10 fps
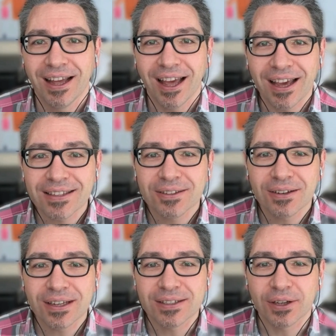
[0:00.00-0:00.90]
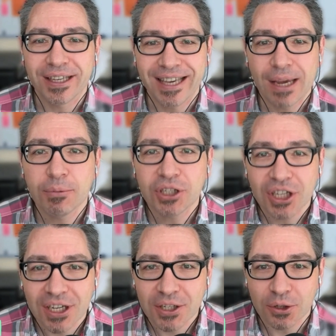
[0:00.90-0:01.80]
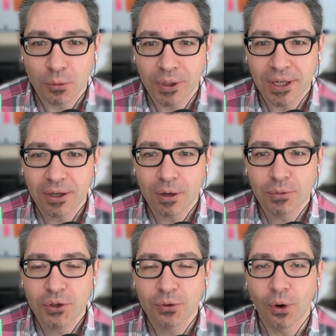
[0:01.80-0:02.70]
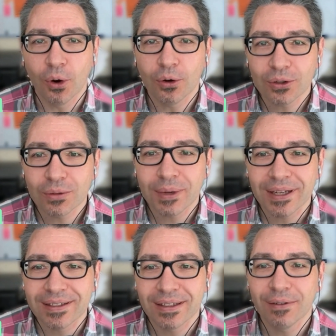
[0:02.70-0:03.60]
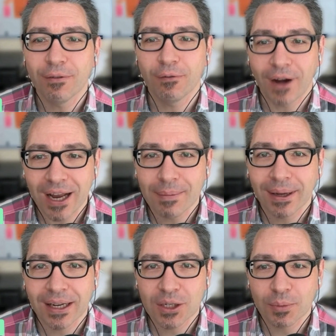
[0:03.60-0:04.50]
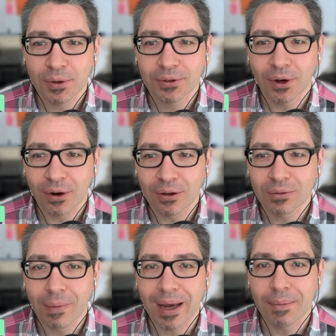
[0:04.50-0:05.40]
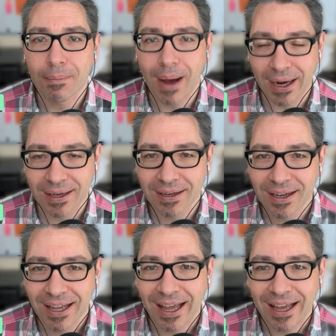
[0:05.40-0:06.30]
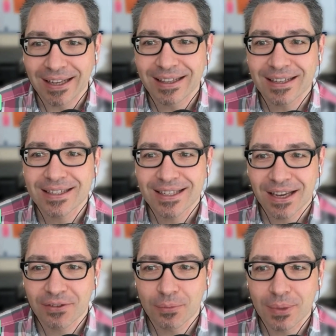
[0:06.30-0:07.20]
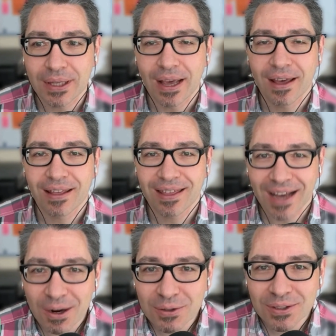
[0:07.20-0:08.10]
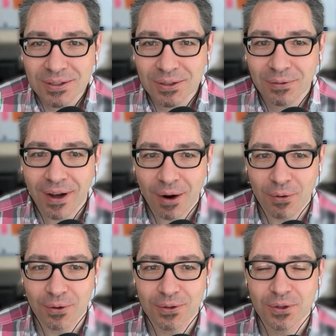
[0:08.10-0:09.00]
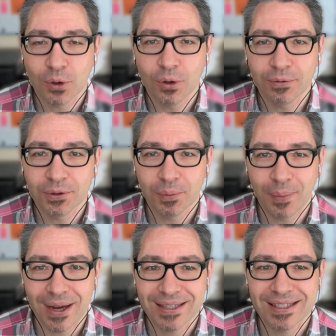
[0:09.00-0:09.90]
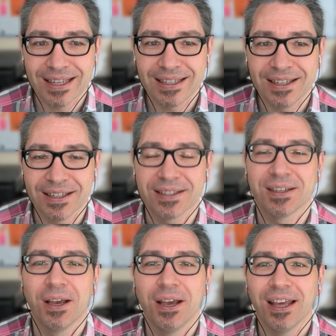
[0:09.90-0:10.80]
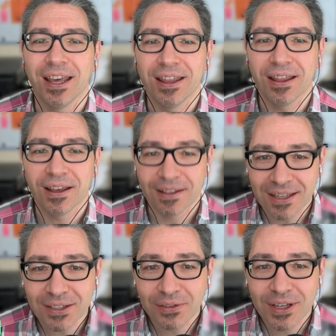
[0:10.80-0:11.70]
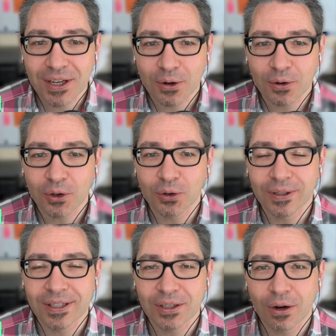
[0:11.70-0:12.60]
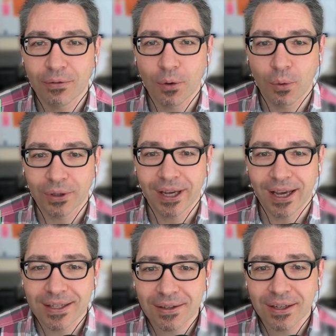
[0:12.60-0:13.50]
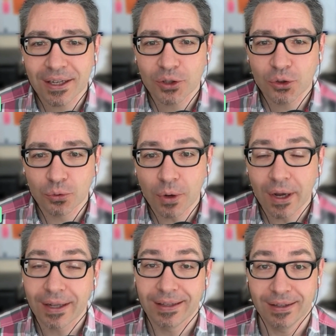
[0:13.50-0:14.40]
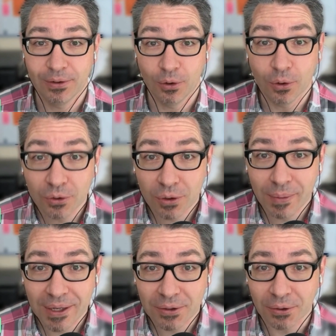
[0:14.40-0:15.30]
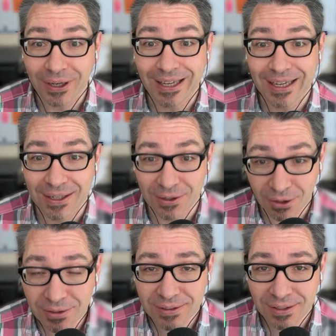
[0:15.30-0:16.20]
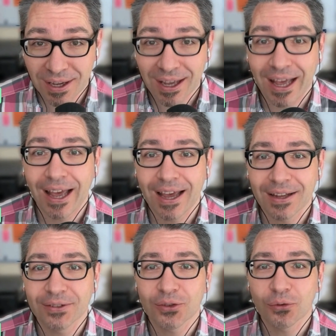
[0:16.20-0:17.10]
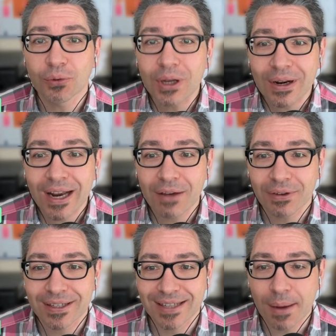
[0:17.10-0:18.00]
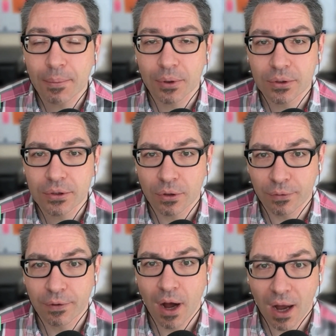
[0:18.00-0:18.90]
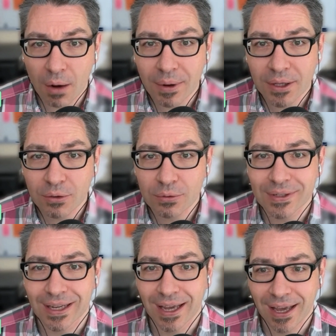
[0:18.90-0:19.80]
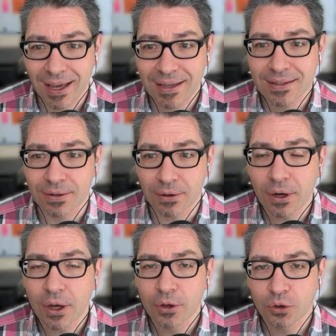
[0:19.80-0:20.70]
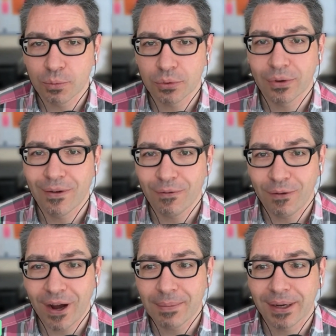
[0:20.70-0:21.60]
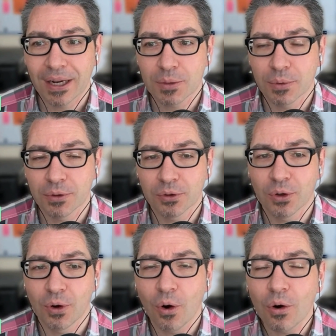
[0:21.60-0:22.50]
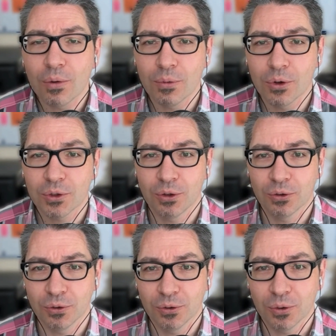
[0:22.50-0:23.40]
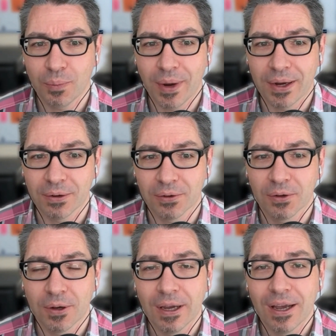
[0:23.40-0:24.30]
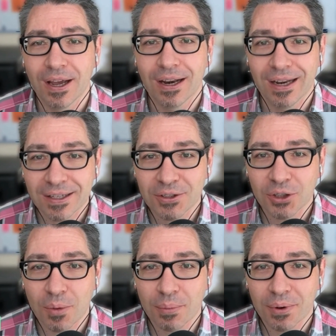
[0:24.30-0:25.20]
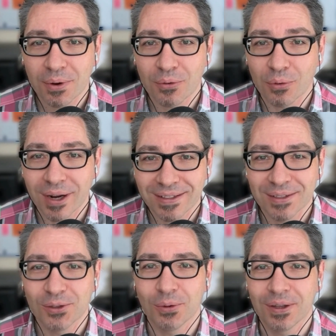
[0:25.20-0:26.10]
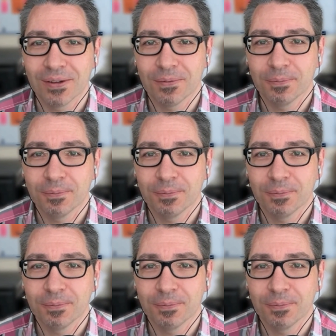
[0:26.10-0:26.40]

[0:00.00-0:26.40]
Hazel is a game changer when it comes to automating file management on my Mac, and it has saved me thousands of hours over the past 10 years. In this video, you'll discover what Hazel can do that Automator cannot, and real-life examples of how I use Hazel to put file management almost on autopilot. Let's jump right into it.